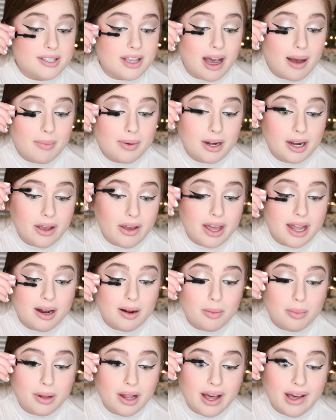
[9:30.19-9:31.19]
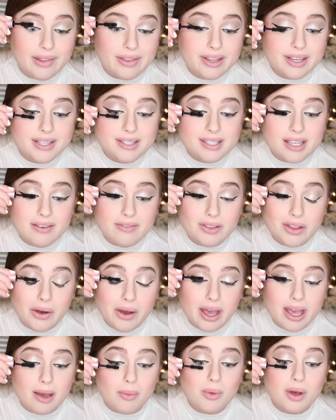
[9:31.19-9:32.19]
So I'm gonna go ahead and apply this, even though
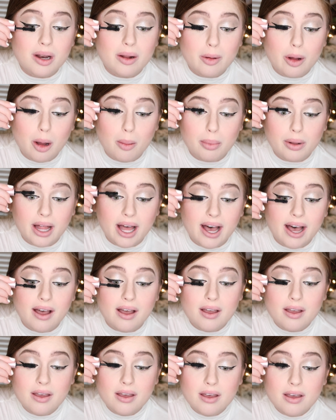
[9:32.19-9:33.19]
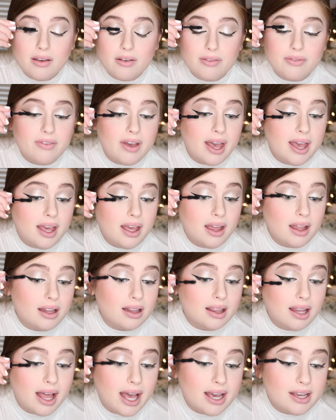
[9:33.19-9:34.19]
I am gonna apply fake
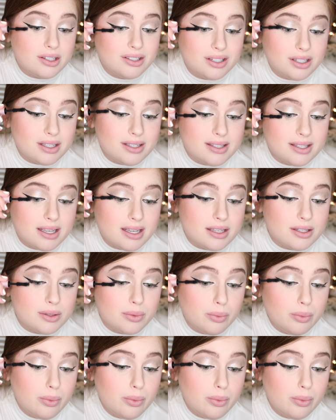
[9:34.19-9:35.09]
lashes as